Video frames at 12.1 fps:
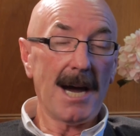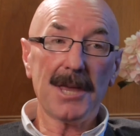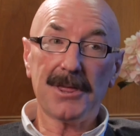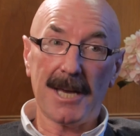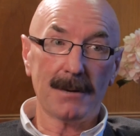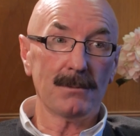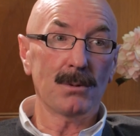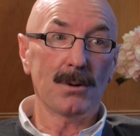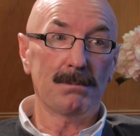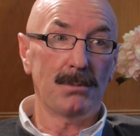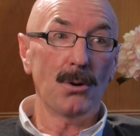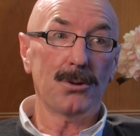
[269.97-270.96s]
I think we
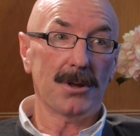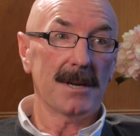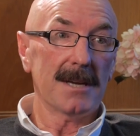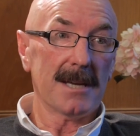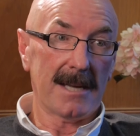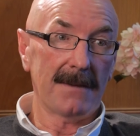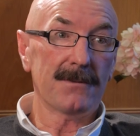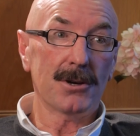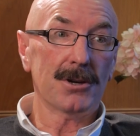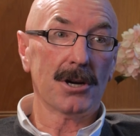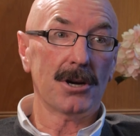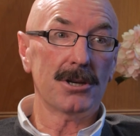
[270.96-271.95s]
will both give
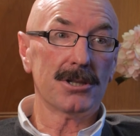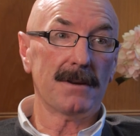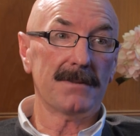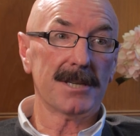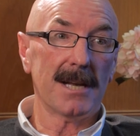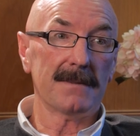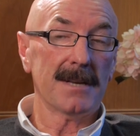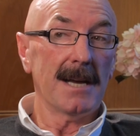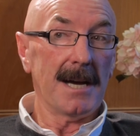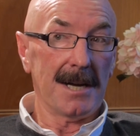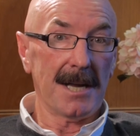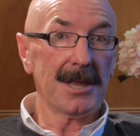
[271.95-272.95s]
good accounts of ourselves,
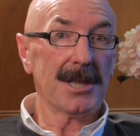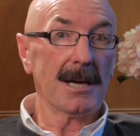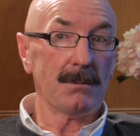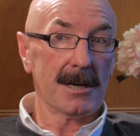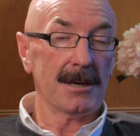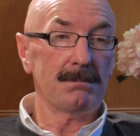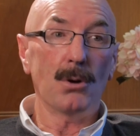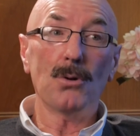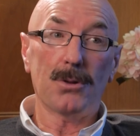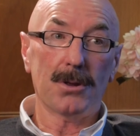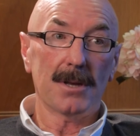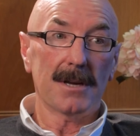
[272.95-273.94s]
and I think we could
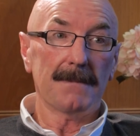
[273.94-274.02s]
both